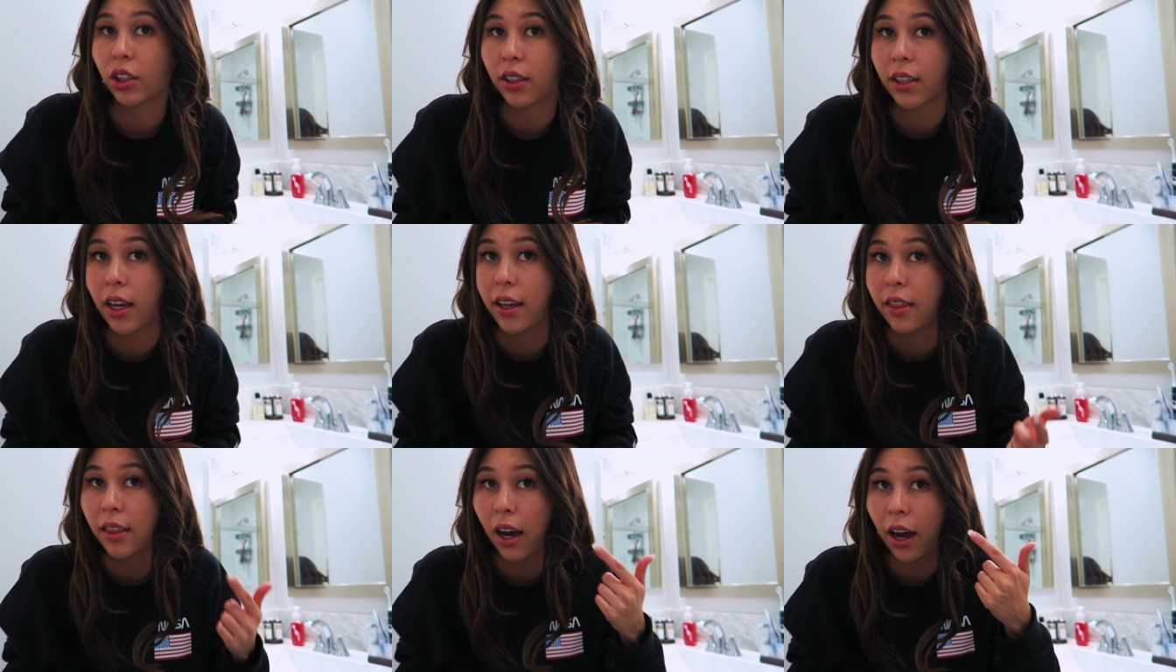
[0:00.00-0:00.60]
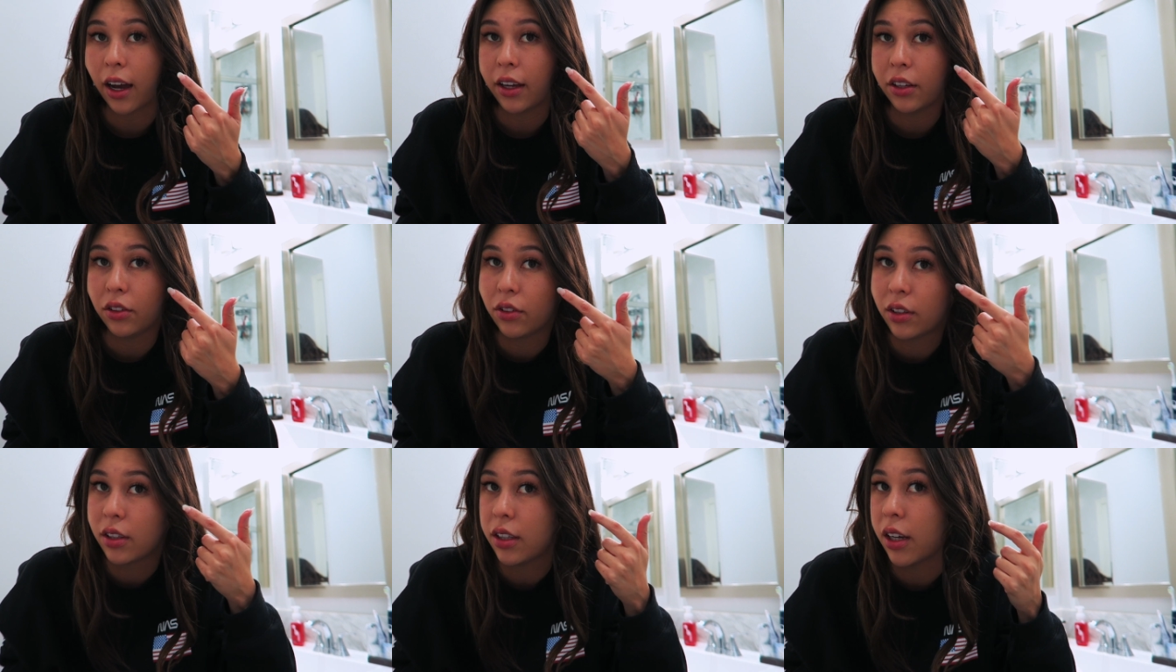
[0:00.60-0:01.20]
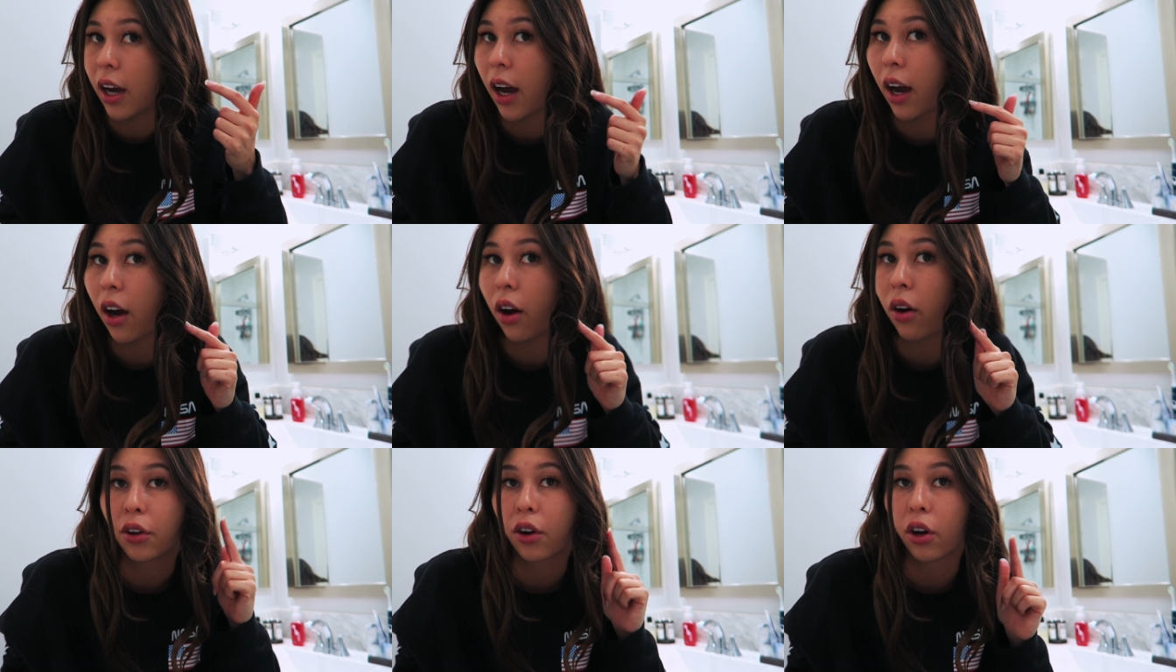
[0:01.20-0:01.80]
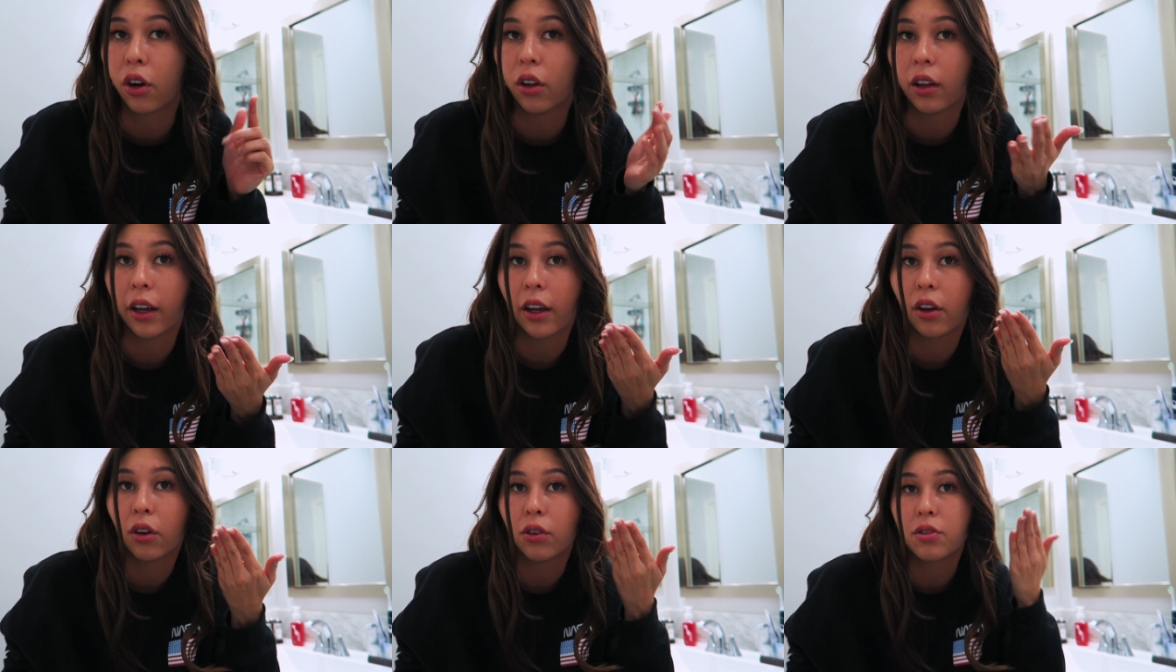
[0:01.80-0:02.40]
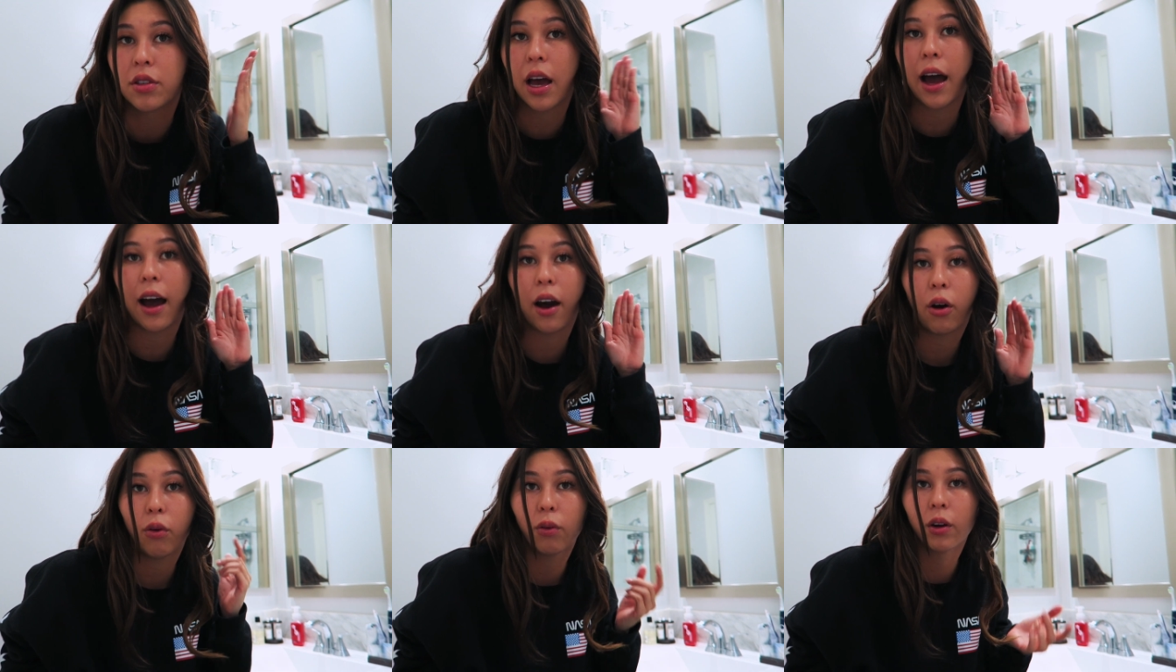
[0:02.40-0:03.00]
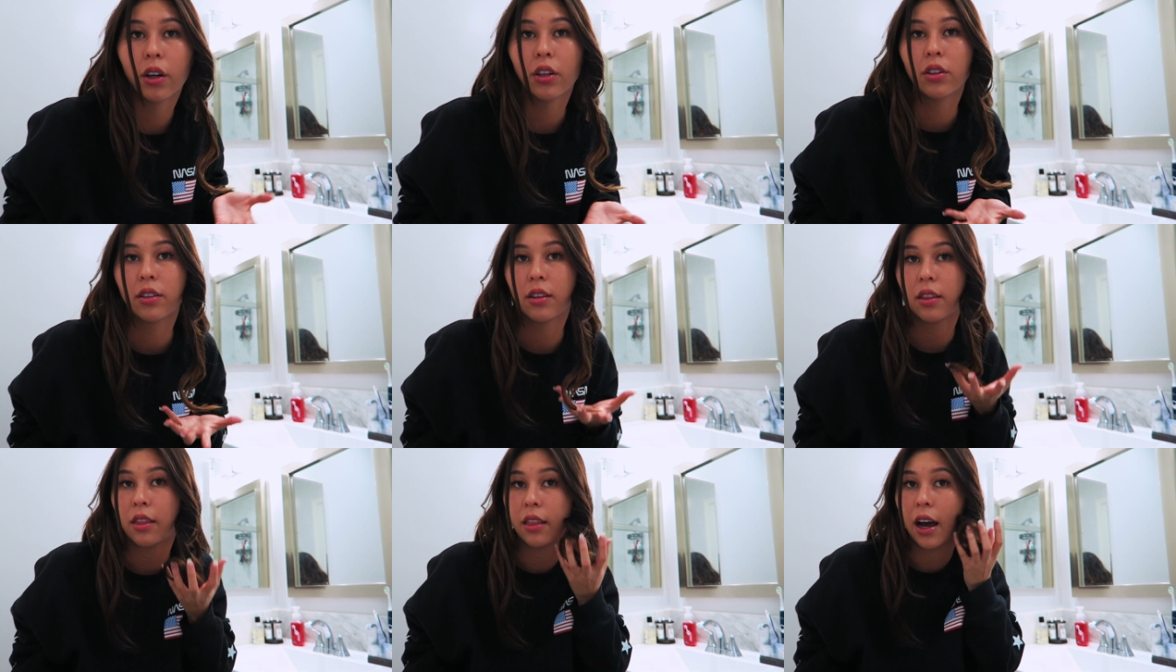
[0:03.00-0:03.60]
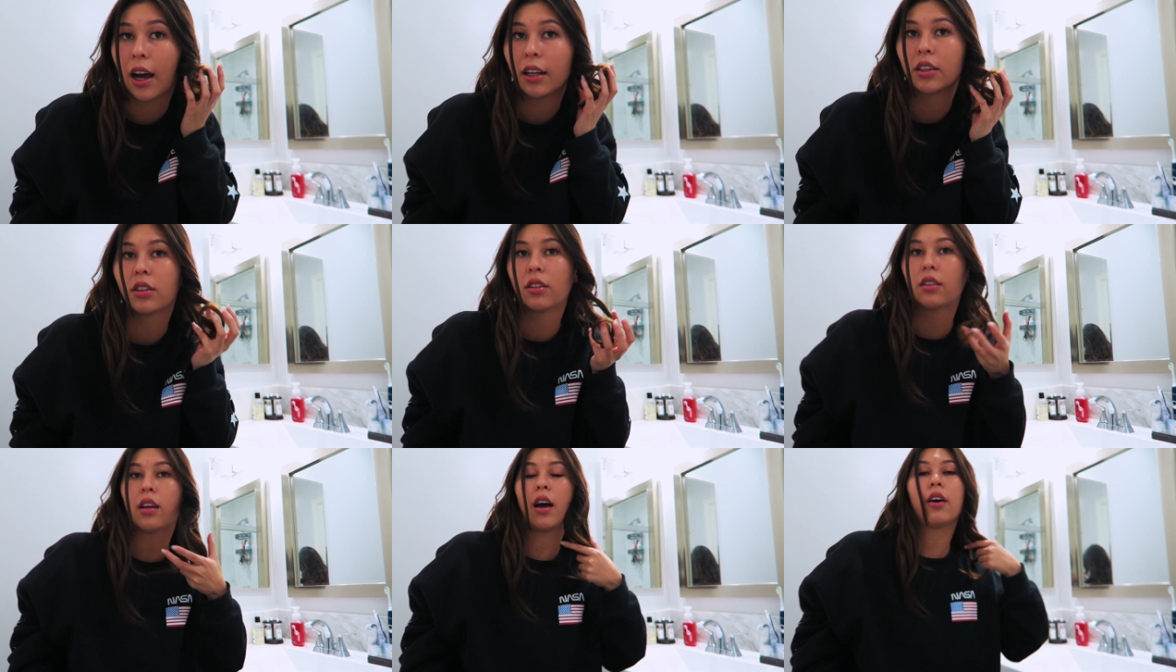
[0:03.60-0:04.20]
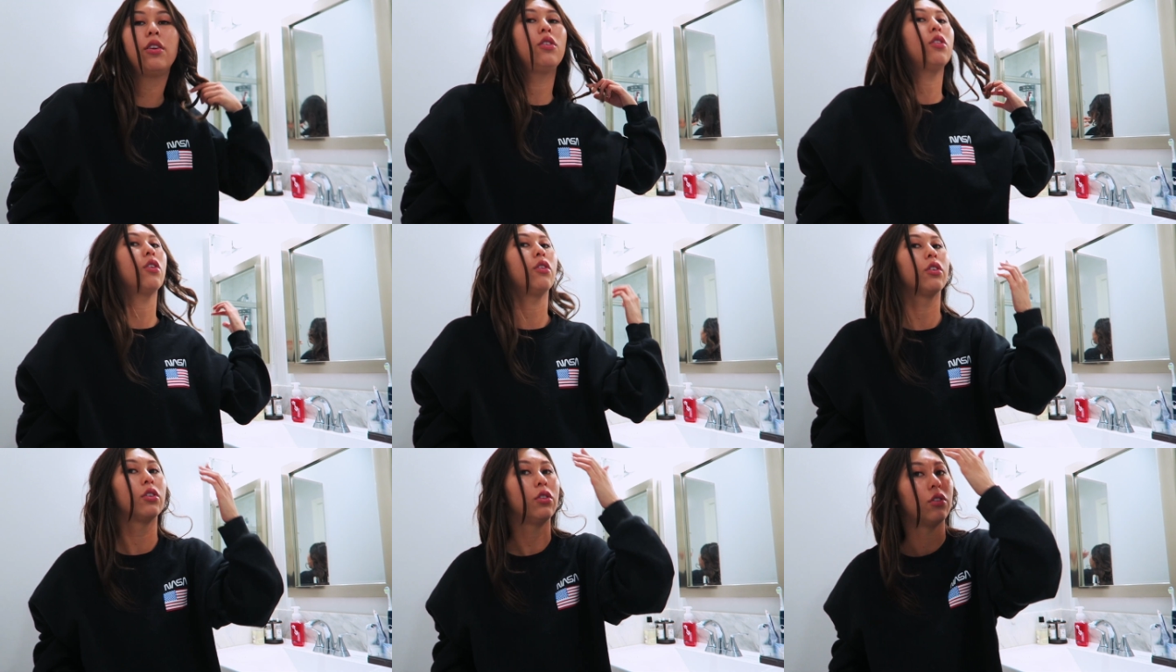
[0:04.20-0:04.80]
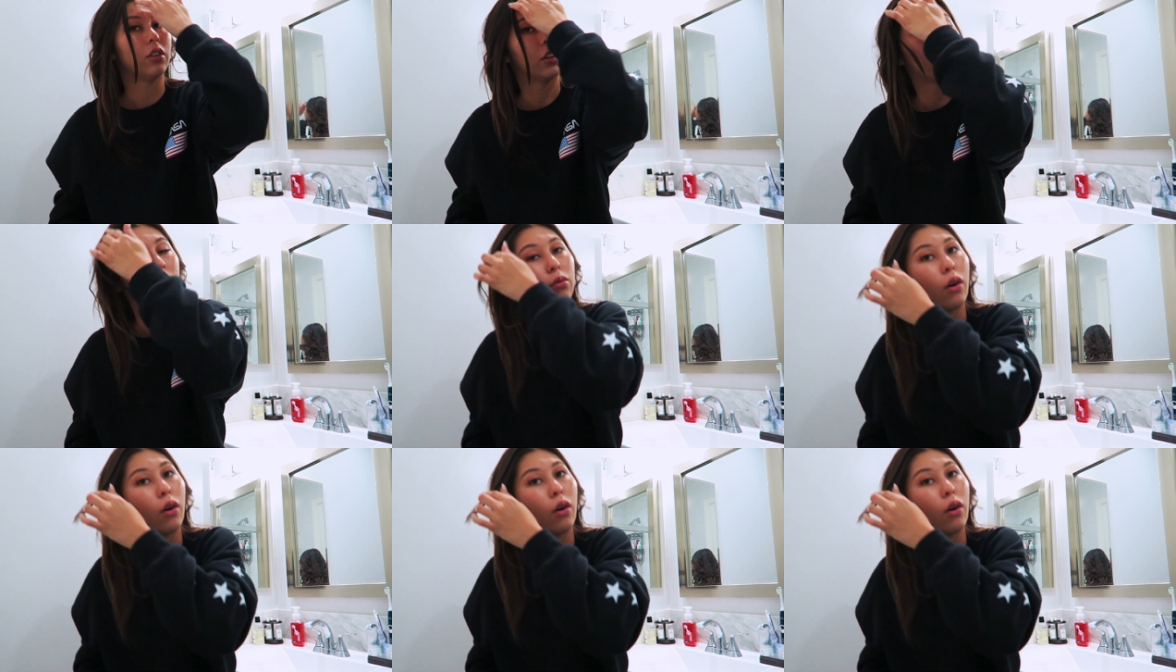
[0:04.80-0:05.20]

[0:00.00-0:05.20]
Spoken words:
just like that, and you see how the curl like goes outwards. That's how you know you're doing it